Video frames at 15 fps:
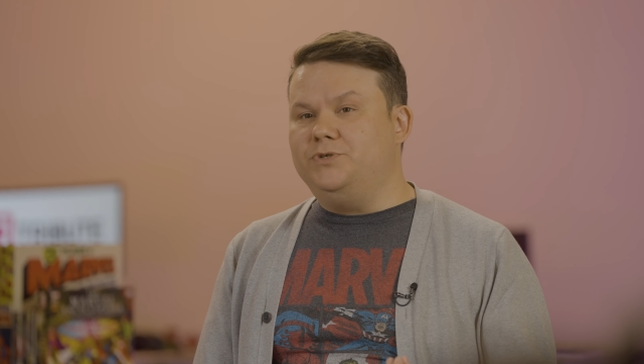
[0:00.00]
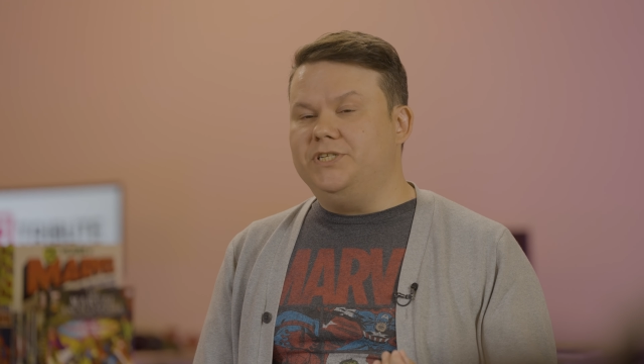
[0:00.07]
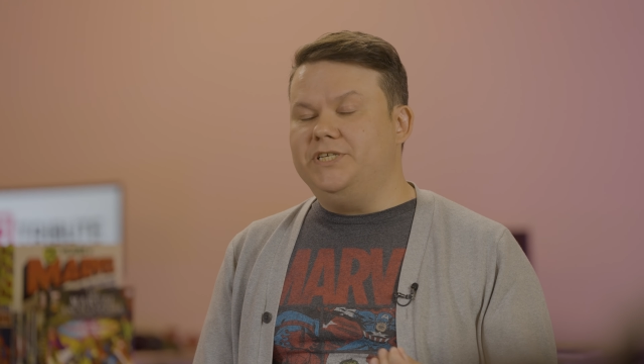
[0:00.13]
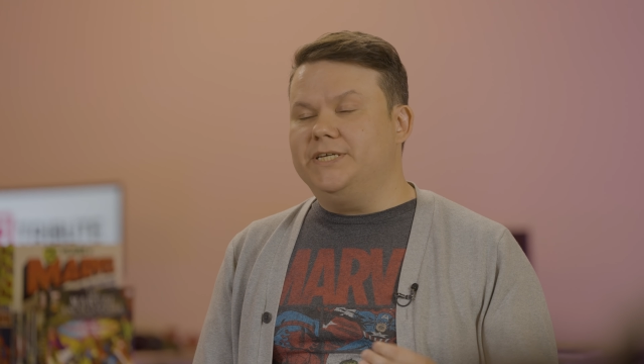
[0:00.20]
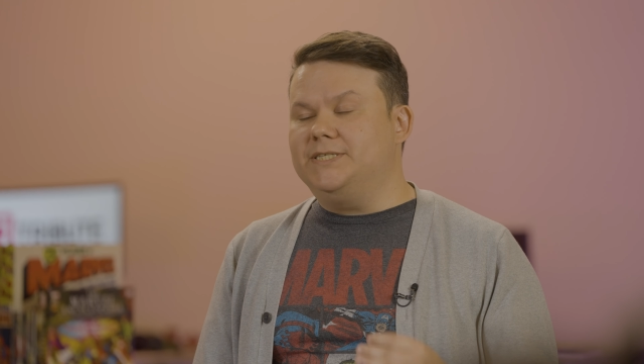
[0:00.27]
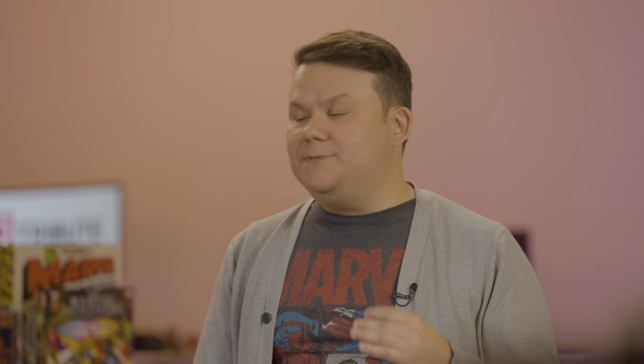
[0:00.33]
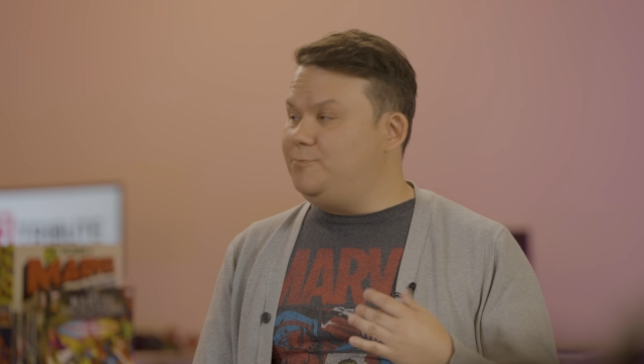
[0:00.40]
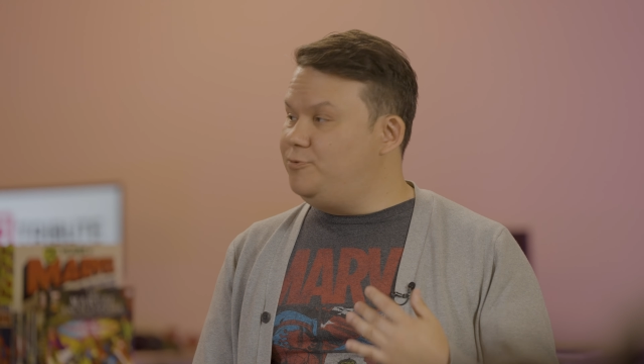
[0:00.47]

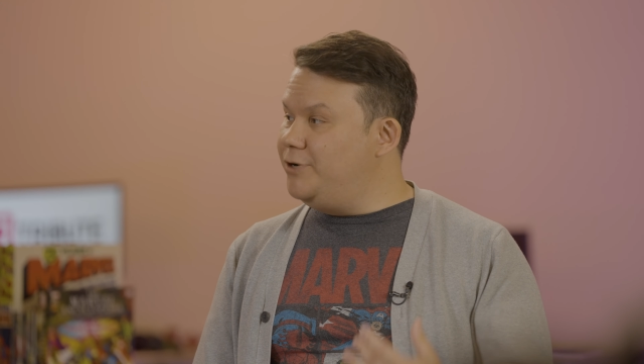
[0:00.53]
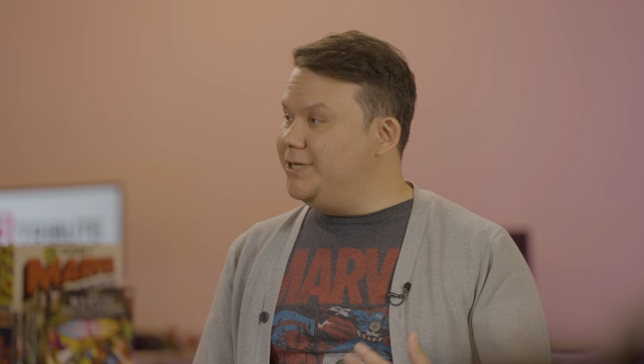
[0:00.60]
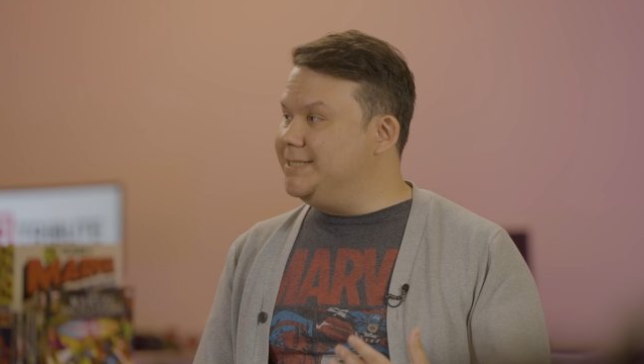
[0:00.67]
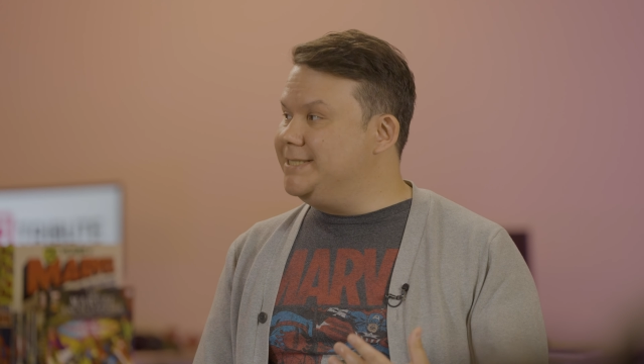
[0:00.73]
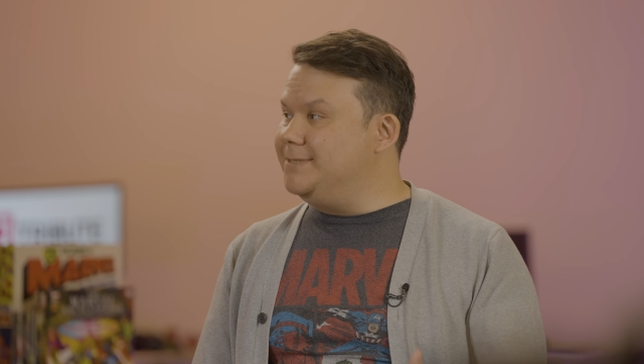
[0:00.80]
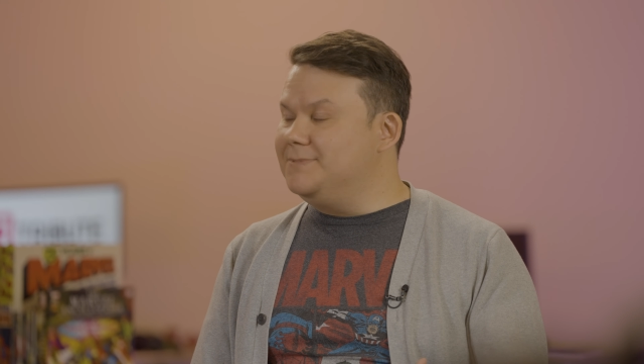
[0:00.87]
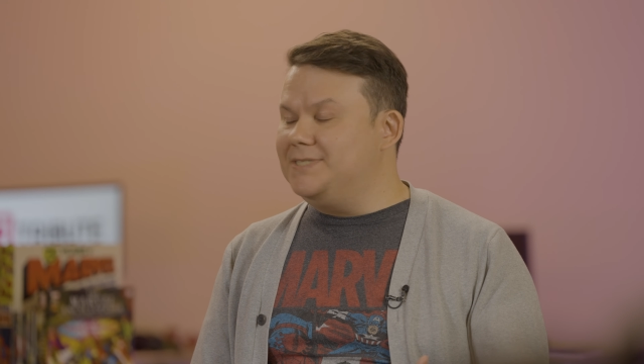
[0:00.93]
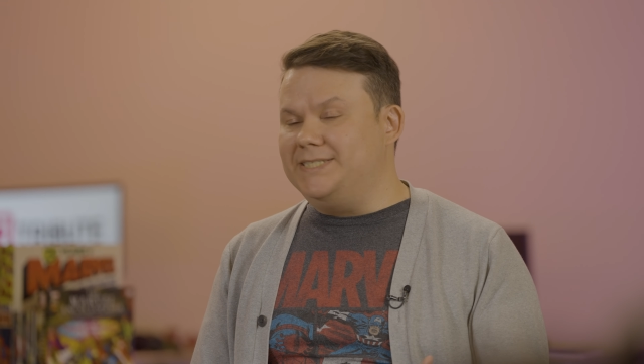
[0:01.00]
really
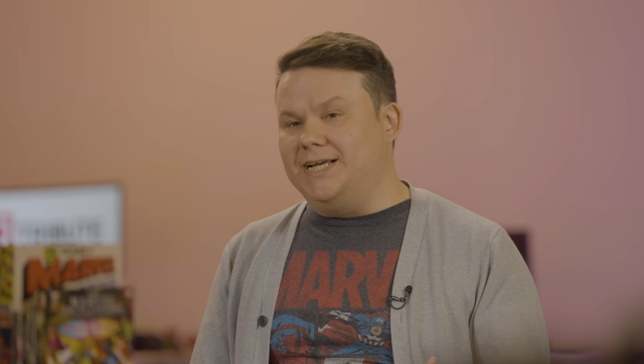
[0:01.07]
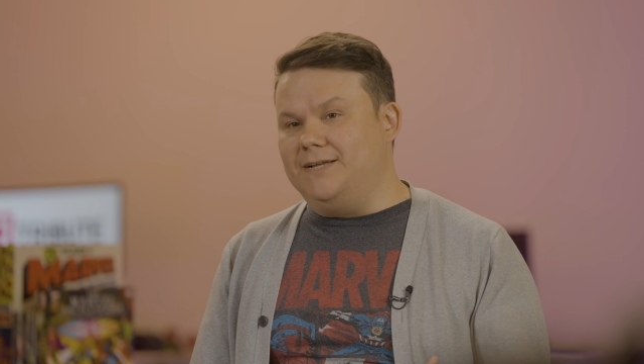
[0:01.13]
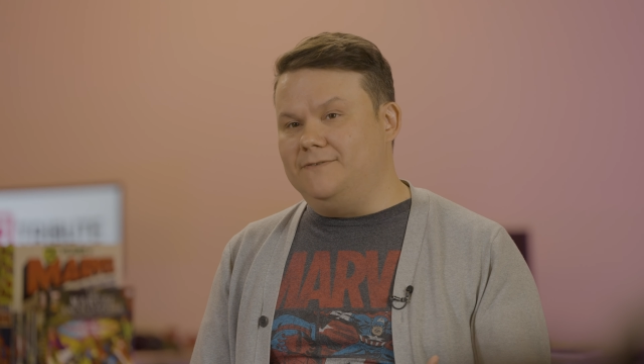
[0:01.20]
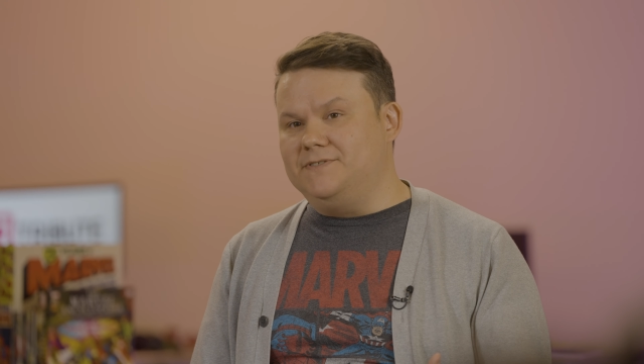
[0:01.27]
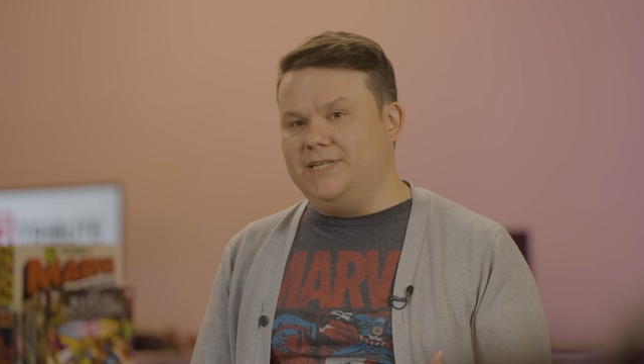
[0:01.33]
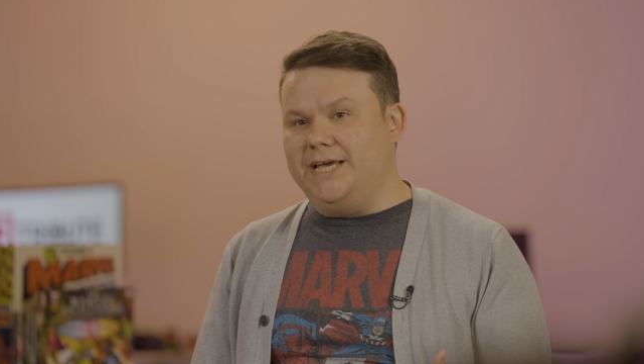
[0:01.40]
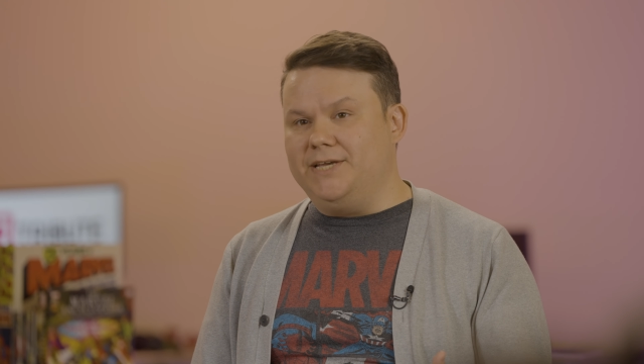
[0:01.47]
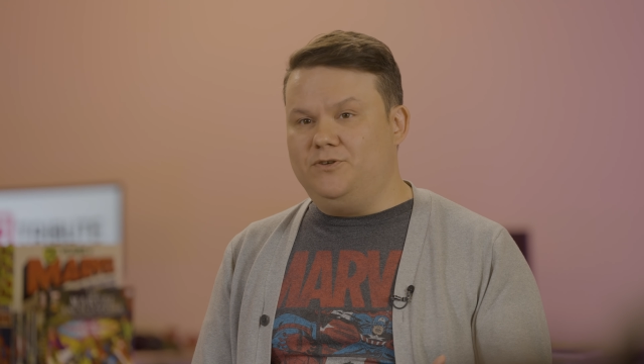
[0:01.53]
express
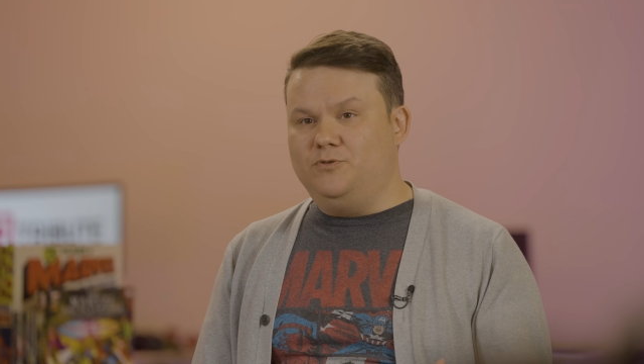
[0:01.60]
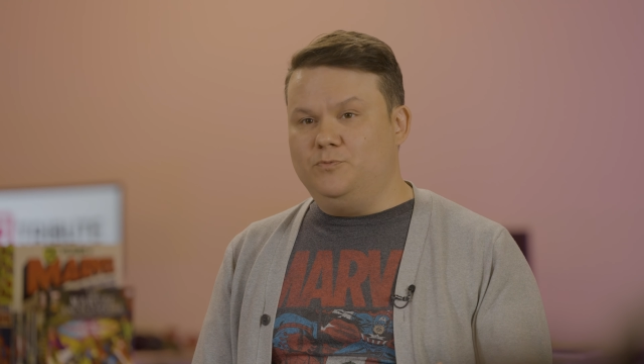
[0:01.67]
themselves like